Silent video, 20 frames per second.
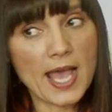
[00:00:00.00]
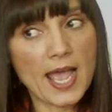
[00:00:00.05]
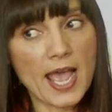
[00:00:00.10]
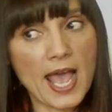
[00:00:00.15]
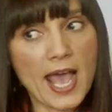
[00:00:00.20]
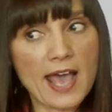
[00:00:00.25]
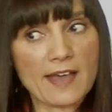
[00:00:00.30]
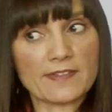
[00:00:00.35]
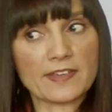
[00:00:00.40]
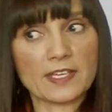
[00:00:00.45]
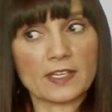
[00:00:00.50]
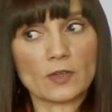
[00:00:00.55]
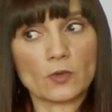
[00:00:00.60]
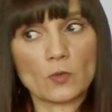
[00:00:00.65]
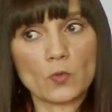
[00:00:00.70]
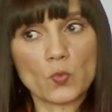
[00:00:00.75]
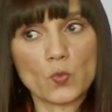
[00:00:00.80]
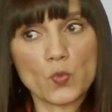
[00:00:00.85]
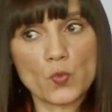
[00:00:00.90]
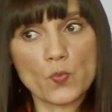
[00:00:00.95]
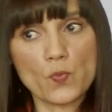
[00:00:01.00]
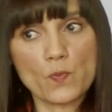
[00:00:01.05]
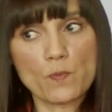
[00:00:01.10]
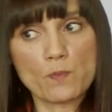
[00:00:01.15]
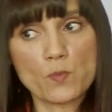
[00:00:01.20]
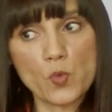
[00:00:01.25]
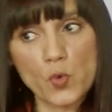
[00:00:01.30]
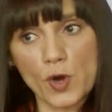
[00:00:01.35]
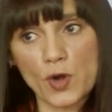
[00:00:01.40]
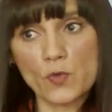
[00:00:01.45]
having
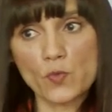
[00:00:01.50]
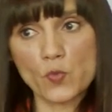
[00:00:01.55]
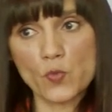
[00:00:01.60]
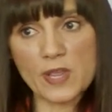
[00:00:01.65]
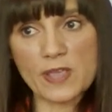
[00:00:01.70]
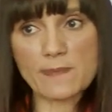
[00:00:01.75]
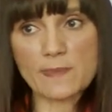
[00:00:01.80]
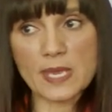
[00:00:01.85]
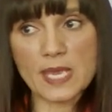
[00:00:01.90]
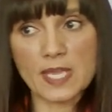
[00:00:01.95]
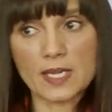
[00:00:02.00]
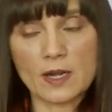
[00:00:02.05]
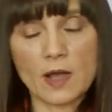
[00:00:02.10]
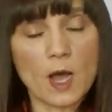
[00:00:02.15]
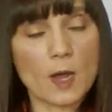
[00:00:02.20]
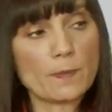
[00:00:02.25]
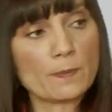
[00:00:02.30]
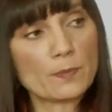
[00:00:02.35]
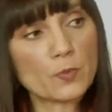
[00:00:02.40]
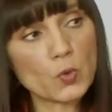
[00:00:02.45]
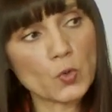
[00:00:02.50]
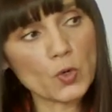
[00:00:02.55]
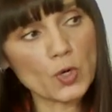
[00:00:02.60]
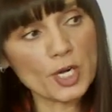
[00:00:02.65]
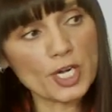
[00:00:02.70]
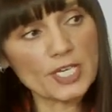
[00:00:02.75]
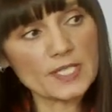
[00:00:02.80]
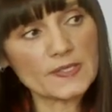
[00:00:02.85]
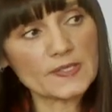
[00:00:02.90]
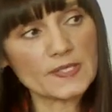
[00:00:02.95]
more women on
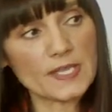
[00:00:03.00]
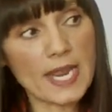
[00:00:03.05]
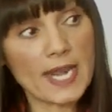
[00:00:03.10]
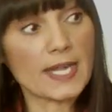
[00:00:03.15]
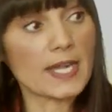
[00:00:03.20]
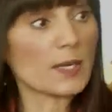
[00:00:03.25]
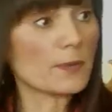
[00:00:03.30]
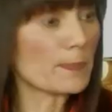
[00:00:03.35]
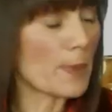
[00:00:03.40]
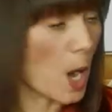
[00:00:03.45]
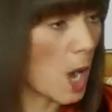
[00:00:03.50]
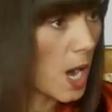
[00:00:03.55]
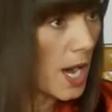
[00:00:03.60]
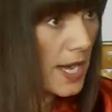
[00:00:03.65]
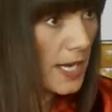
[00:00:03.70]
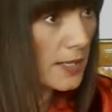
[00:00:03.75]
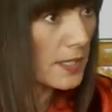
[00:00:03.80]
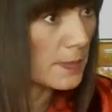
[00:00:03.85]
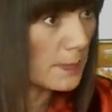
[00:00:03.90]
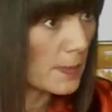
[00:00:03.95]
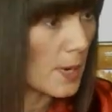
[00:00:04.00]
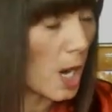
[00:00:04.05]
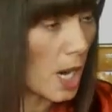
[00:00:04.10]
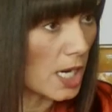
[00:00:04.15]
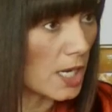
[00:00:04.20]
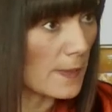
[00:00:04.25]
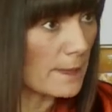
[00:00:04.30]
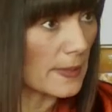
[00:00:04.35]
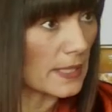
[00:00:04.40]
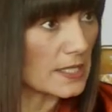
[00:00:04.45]
boards and in, par in
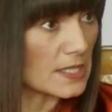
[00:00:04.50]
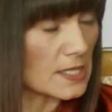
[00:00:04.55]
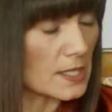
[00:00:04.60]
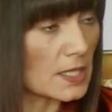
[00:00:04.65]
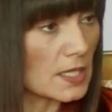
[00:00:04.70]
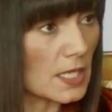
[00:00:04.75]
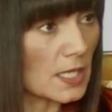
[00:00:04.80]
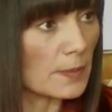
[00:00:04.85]
parliament, in,